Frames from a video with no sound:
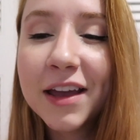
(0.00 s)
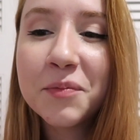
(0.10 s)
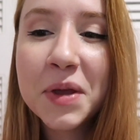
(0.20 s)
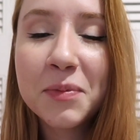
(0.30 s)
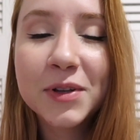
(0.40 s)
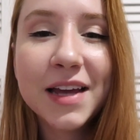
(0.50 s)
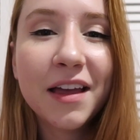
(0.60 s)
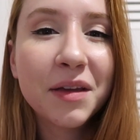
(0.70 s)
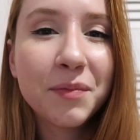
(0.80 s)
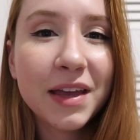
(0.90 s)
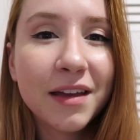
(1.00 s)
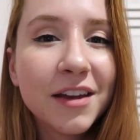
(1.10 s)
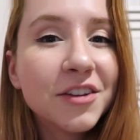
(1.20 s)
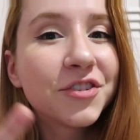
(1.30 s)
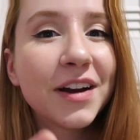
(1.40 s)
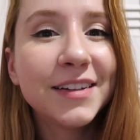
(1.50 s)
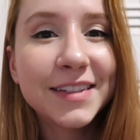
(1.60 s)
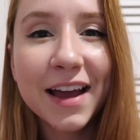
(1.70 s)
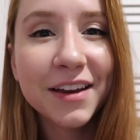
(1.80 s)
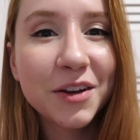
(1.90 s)
I get people telling me, trying to
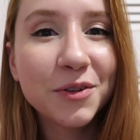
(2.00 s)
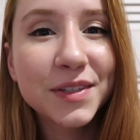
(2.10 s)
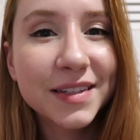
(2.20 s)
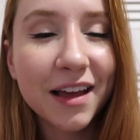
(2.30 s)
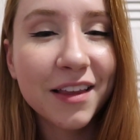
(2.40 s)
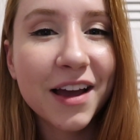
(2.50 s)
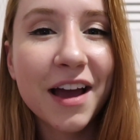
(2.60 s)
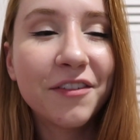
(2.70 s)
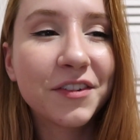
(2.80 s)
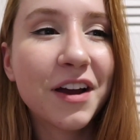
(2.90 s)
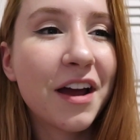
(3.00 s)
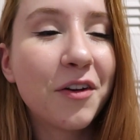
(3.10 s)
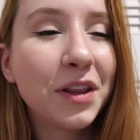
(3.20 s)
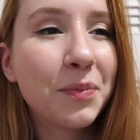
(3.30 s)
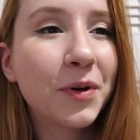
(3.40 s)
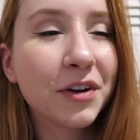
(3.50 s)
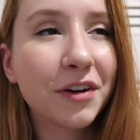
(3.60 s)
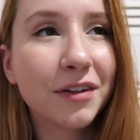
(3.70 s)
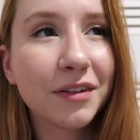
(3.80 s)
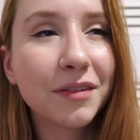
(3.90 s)
diagnose Stella after I only put her,